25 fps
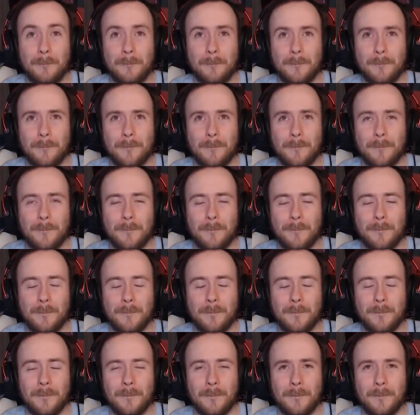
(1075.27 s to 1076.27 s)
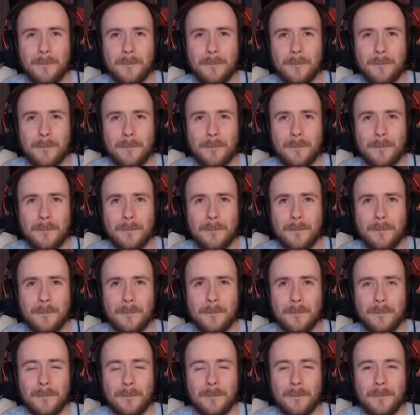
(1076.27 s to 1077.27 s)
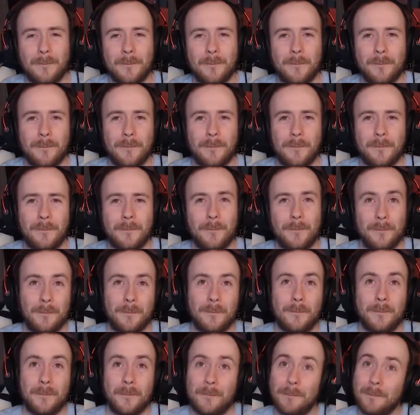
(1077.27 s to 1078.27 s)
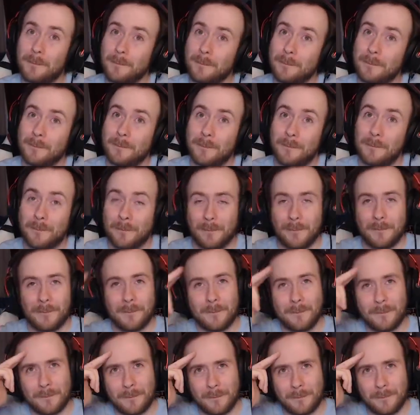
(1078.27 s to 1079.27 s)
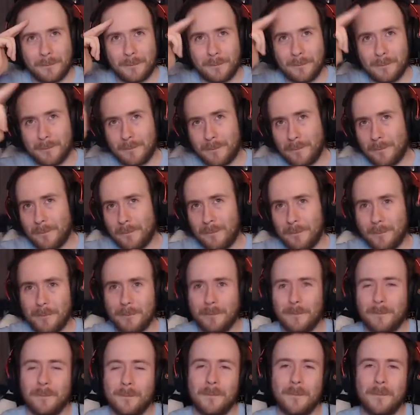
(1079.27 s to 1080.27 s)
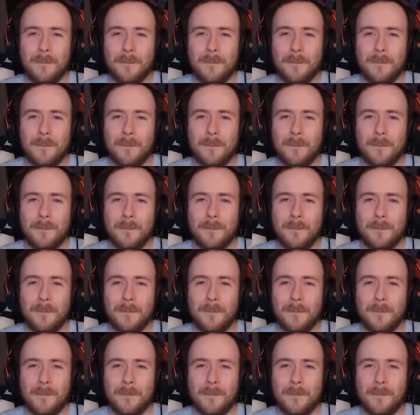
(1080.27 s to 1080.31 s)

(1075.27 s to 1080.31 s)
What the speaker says: This person isn't speaking.